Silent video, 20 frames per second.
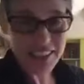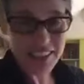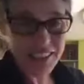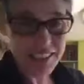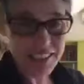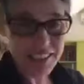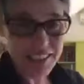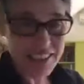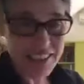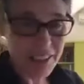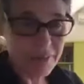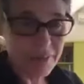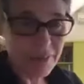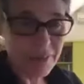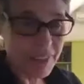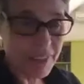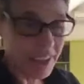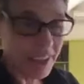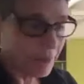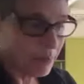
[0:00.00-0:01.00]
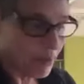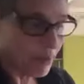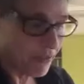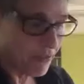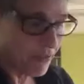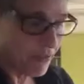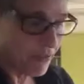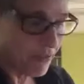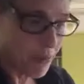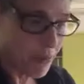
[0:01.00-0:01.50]
I think that
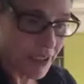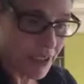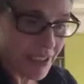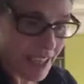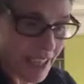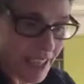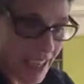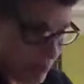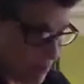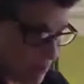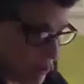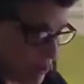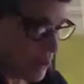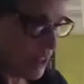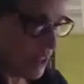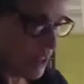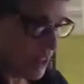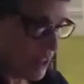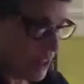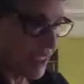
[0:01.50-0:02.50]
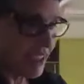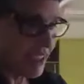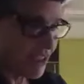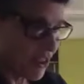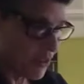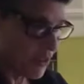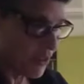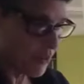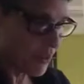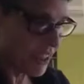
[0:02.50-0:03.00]
that performance and music
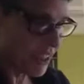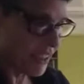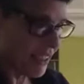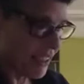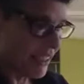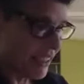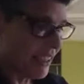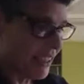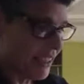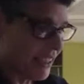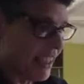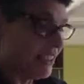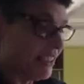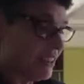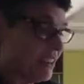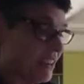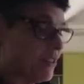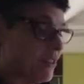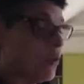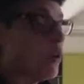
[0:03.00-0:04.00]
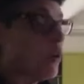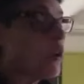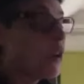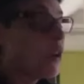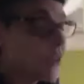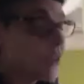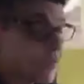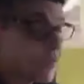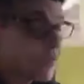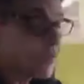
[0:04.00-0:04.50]
and songwriting and
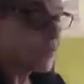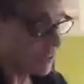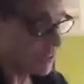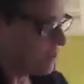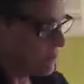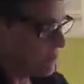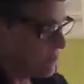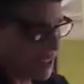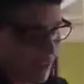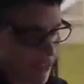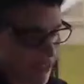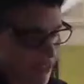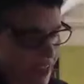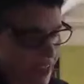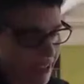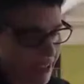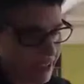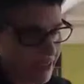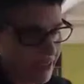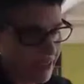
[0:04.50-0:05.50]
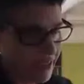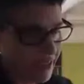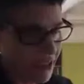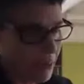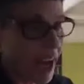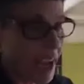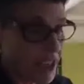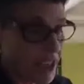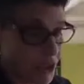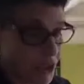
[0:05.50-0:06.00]
all of the, I mean, there are,
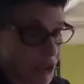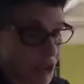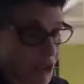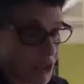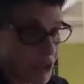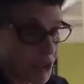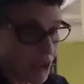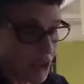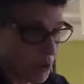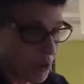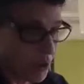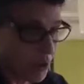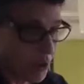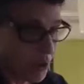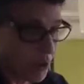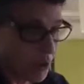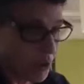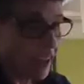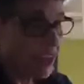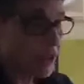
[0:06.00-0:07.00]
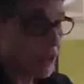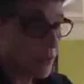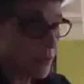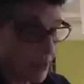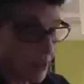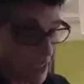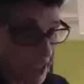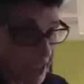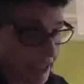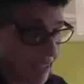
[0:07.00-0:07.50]
my job or my
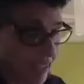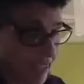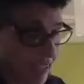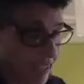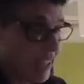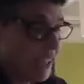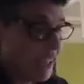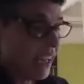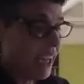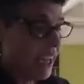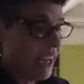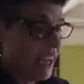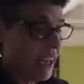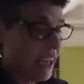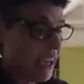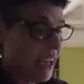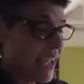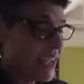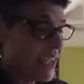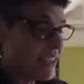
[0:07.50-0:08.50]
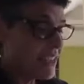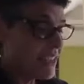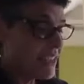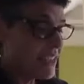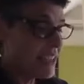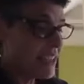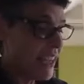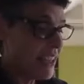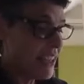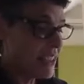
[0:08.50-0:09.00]
career
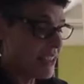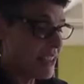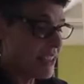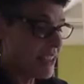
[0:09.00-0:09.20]
has